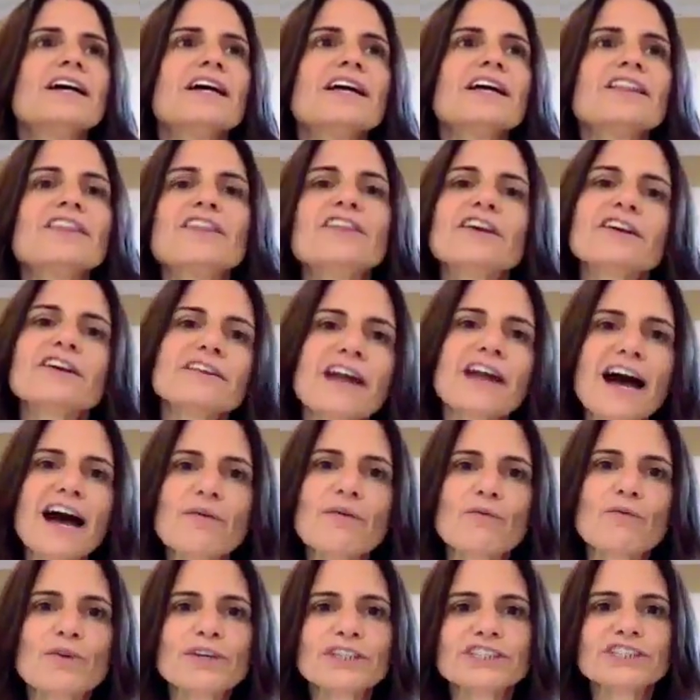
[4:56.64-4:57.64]
they're
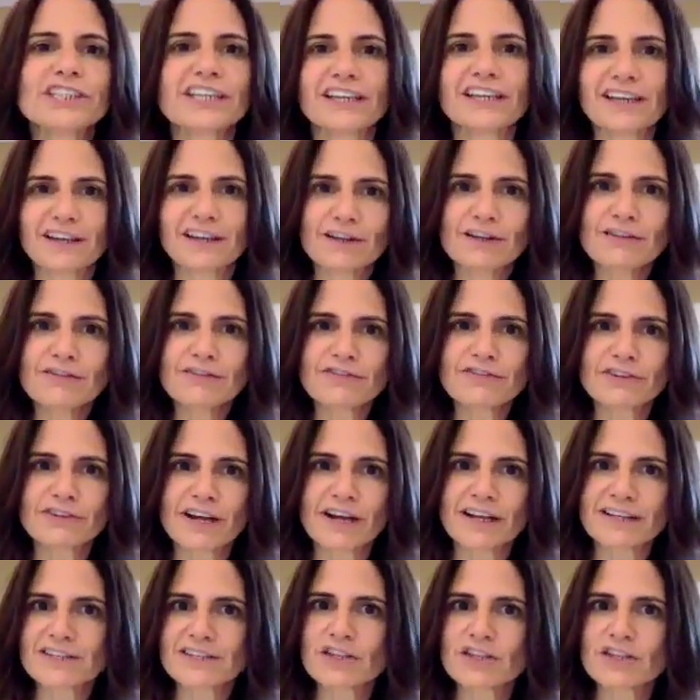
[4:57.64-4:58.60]
not wishing ill for us.